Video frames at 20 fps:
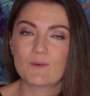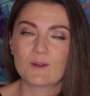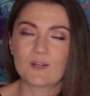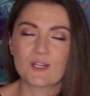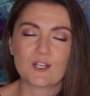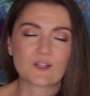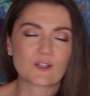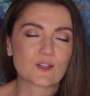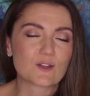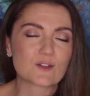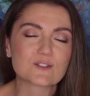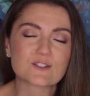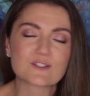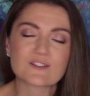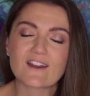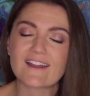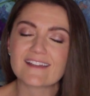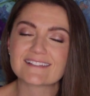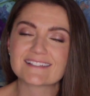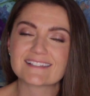When you close your
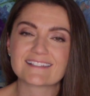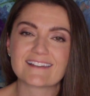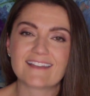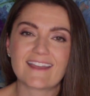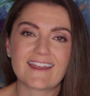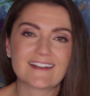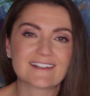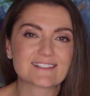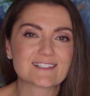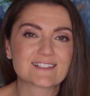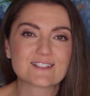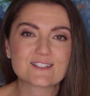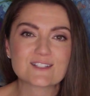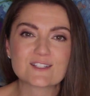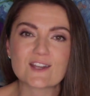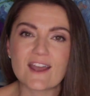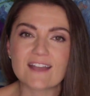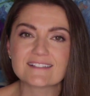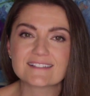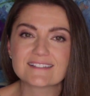eyes at night, it's
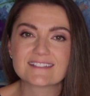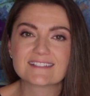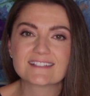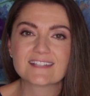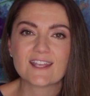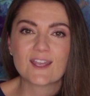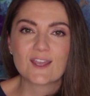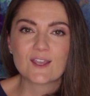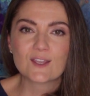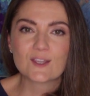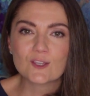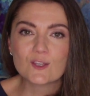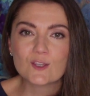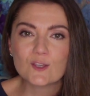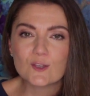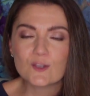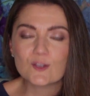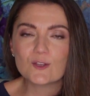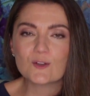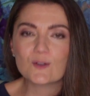just
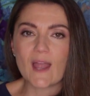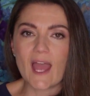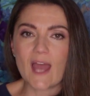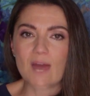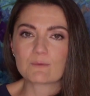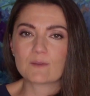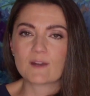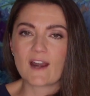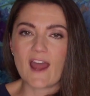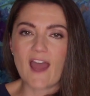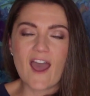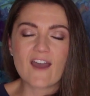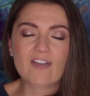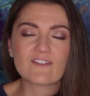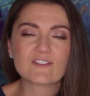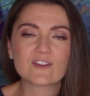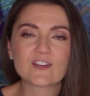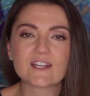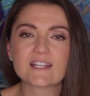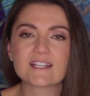you and
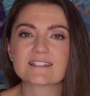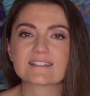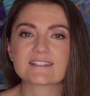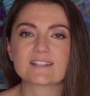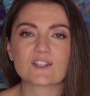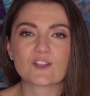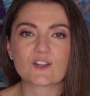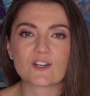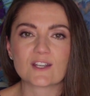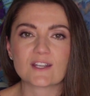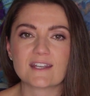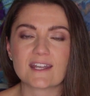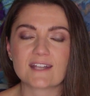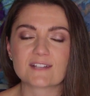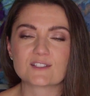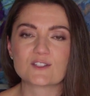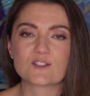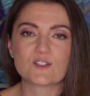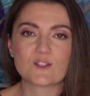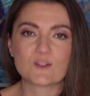whatever it is that you're
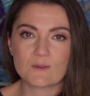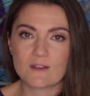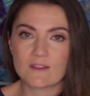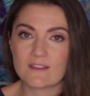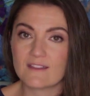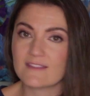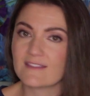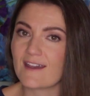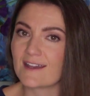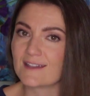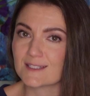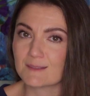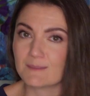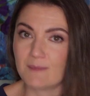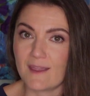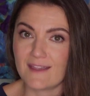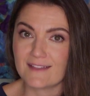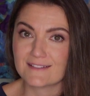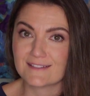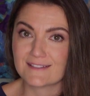connected to within that
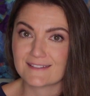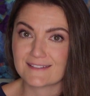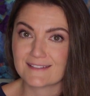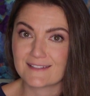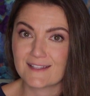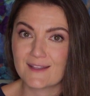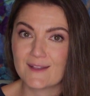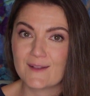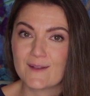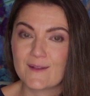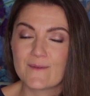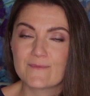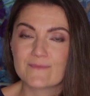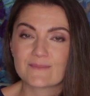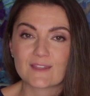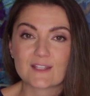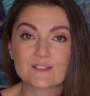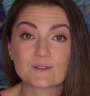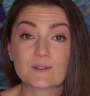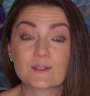space.
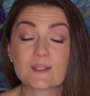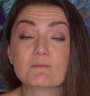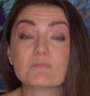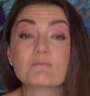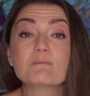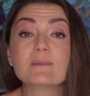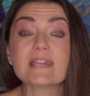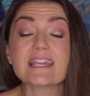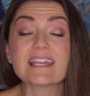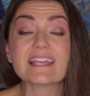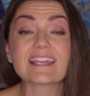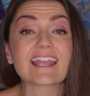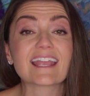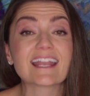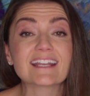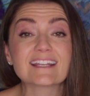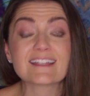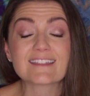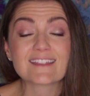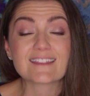So it can be
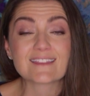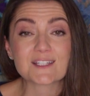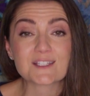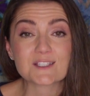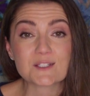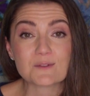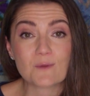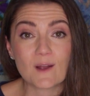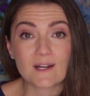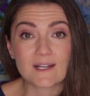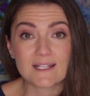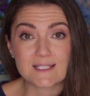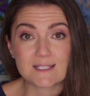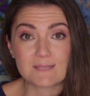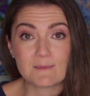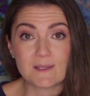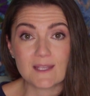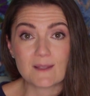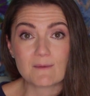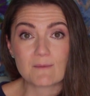anything that you want it
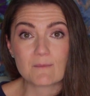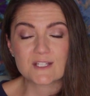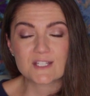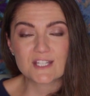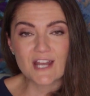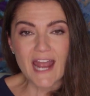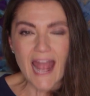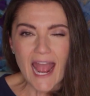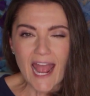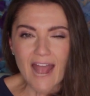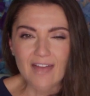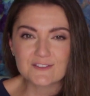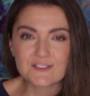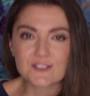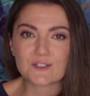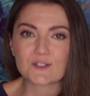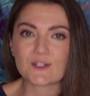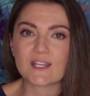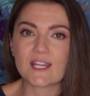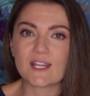to be, but you have
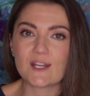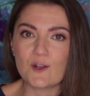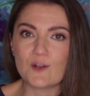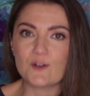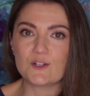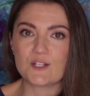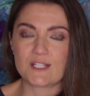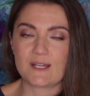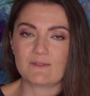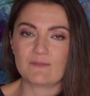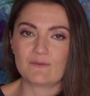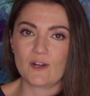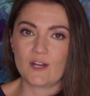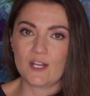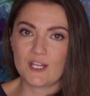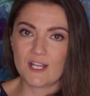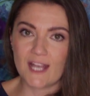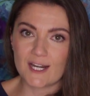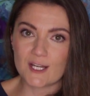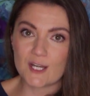to create ownership for
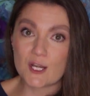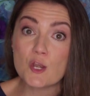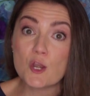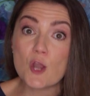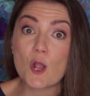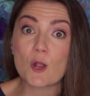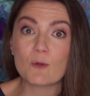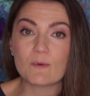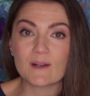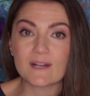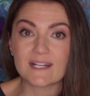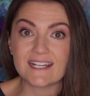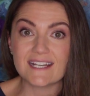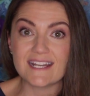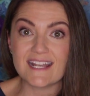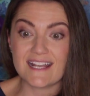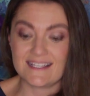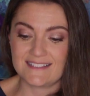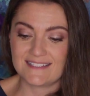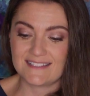it. You gotta know what it
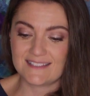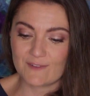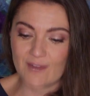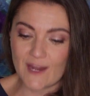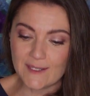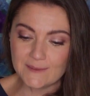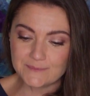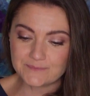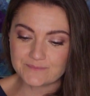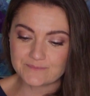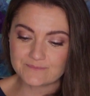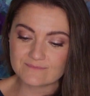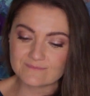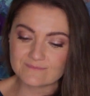is, right?